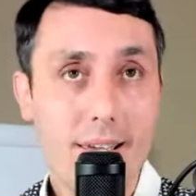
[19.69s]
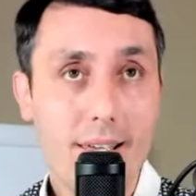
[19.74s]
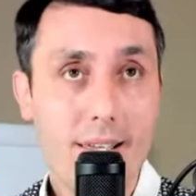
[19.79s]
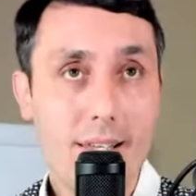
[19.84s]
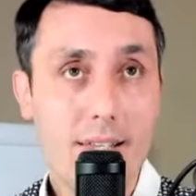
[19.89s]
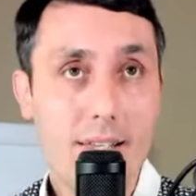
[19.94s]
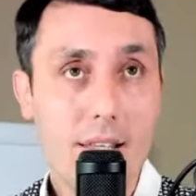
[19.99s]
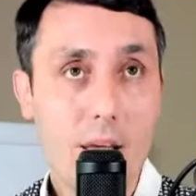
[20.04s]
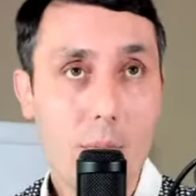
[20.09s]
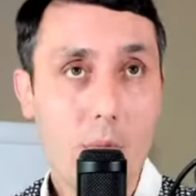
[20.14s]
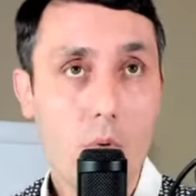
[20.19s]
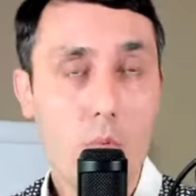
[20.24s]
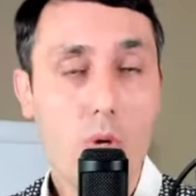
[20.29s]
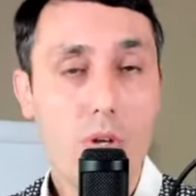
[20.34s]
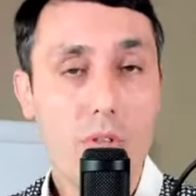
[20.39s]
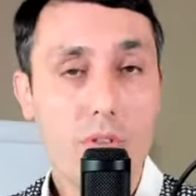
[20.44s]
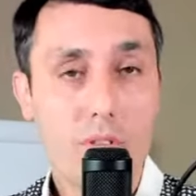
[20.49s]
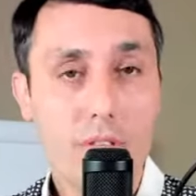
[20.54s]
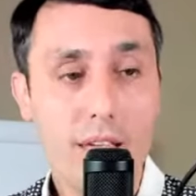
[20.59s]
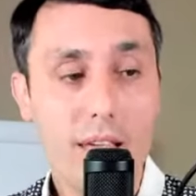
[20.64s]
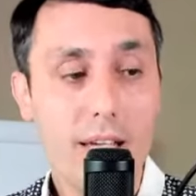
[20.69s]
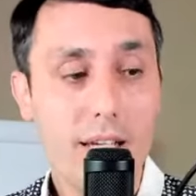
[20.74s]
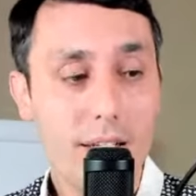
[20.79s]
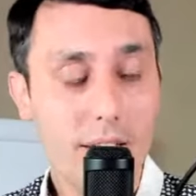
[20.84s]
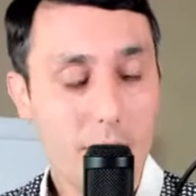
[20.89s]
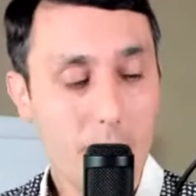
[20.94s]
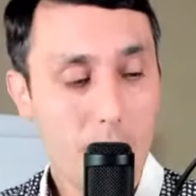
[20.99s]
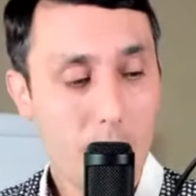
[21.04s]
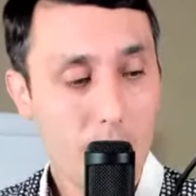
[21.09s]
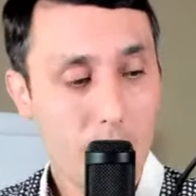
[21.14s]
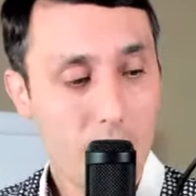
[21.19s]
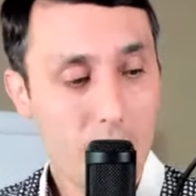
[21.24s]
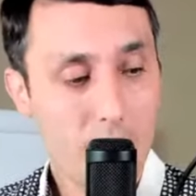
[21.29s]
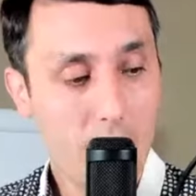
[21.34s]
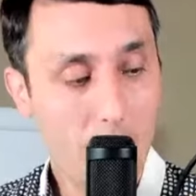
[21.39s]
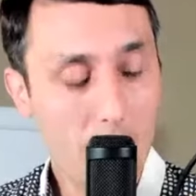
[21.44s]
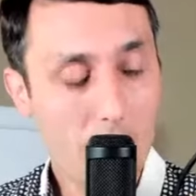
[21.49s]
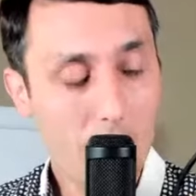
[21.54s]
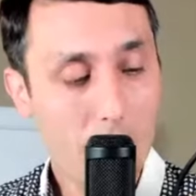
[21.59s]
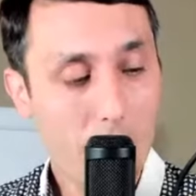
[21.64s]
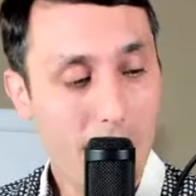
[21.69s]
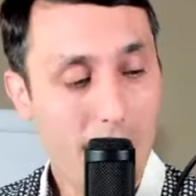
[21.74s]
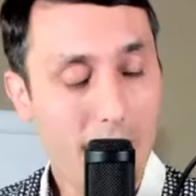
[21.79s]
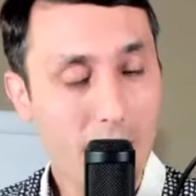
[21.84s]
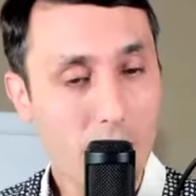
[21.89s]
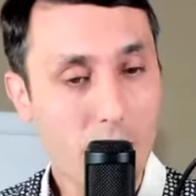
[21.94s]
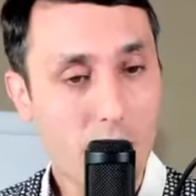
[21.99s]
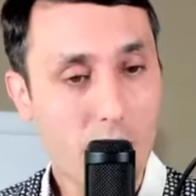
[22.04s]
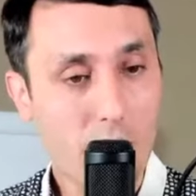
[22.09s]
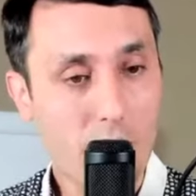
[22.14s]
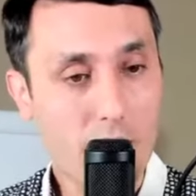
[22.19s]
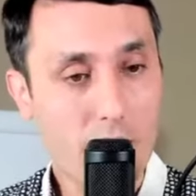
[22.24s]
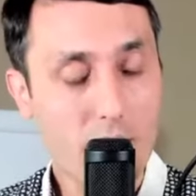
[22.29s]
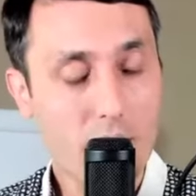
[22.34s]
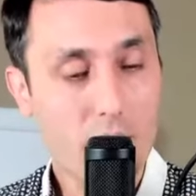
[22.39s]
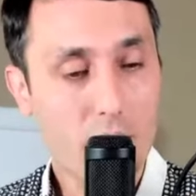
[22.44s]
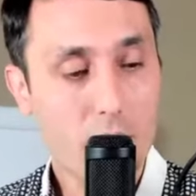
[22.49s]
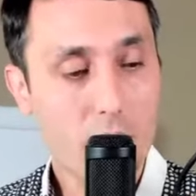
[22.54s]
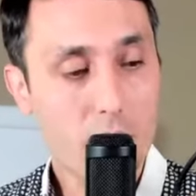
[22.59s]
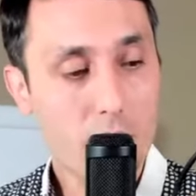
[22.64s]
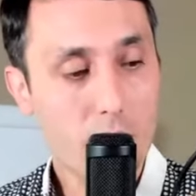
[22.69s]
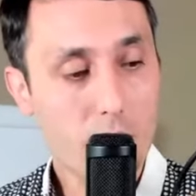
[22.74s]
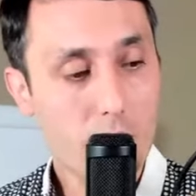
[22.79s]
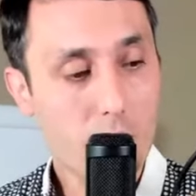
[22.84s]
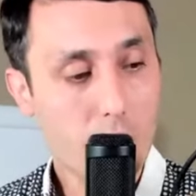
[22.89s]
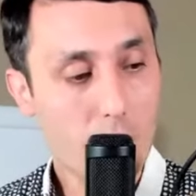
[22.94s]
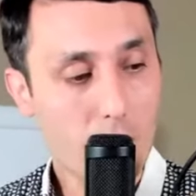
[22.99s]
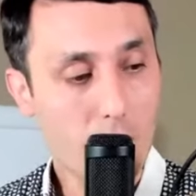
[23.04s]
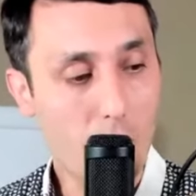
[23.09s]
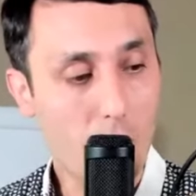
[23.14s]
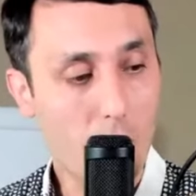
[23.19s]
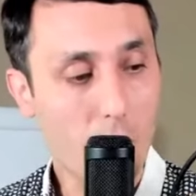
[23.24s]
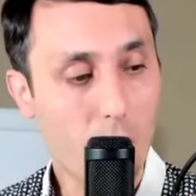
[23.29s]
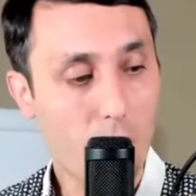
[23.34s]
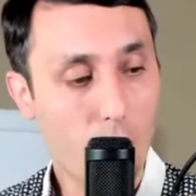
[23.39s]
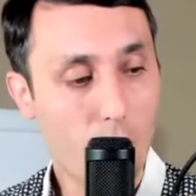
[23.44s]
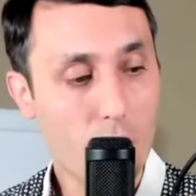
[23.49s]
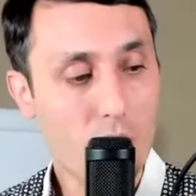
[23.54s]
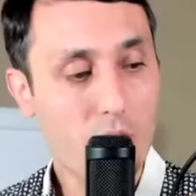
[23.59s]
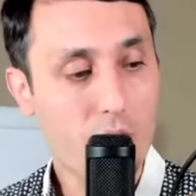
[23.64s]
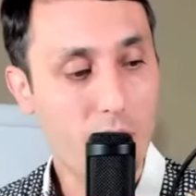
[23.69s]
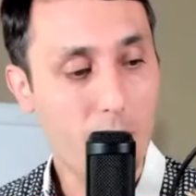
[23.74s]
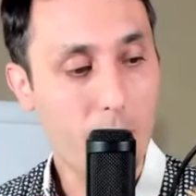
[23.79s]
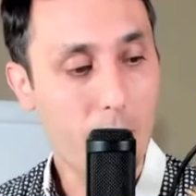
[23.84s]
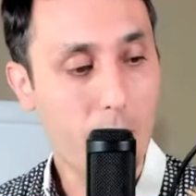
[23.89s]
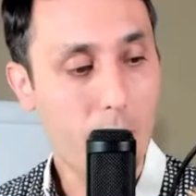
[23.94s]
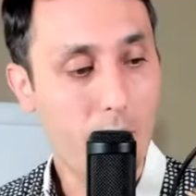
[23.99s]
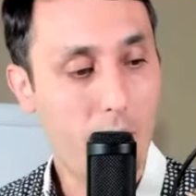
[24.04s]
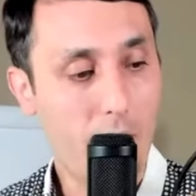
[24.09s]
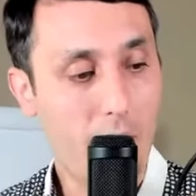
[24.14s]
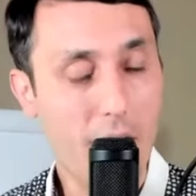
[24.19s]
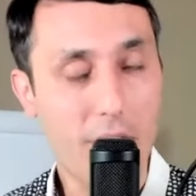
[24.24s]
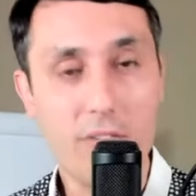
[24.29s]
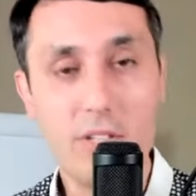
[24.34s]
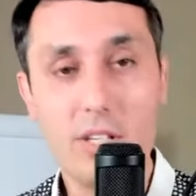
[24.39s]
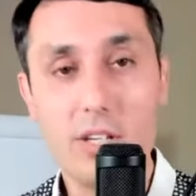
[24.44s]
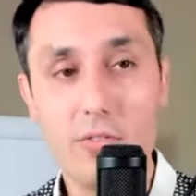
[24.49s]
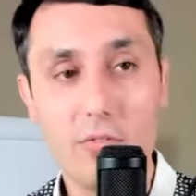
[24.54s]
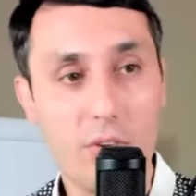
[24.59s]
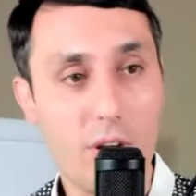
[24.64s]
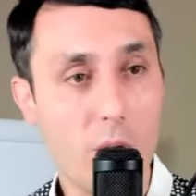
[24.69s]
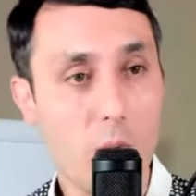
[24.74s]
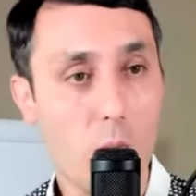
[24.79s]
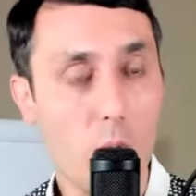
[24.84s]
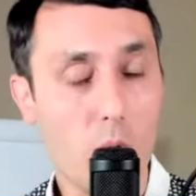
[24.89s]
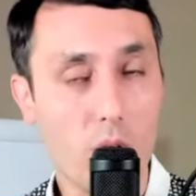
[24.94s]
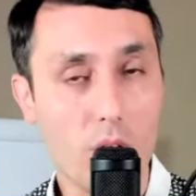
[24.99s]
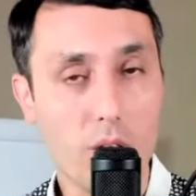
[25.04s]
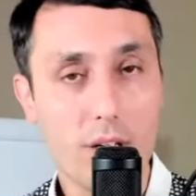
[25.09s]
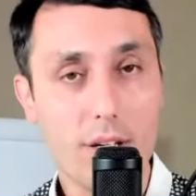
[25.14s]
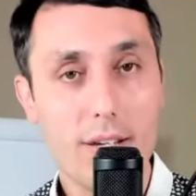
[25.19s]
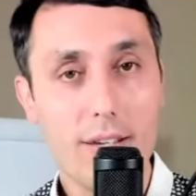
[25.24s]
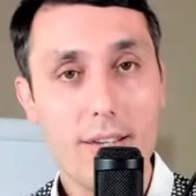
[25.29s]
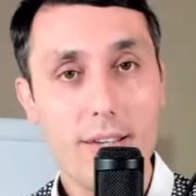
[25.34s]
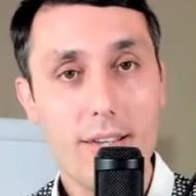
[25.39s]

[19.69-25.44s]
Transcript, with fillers: The number one thing, coming back to this, you know, four step IFD framework,